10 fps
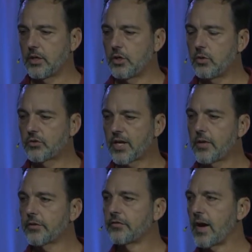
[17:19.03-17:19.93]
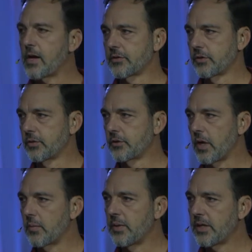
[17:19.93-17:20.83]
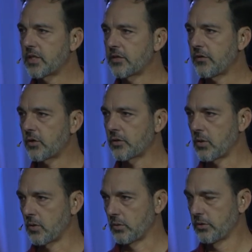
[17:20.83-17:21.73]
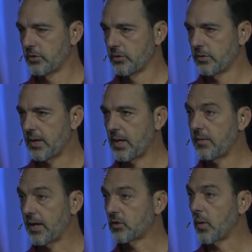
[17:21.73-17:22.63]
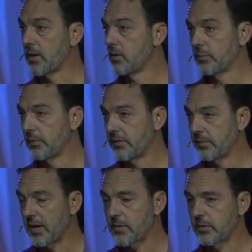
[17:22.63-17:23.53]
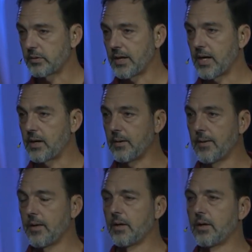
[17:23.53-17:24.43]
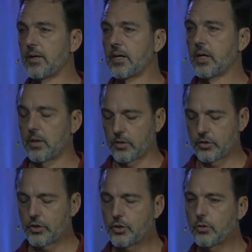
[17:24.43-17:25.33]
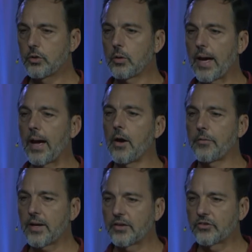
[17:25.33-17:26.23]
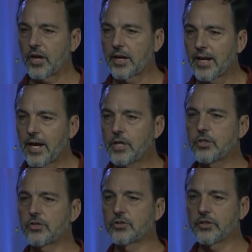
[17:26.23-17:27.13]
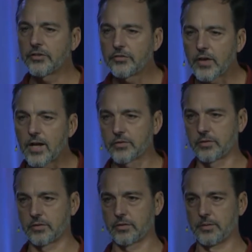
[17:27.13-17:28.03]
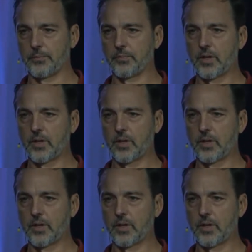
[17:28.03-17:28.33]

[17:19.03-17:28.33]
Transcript: You say the fossils are millions of years old, and that's why you don't believe the Bible. Do you know how they assign ages to the fossils?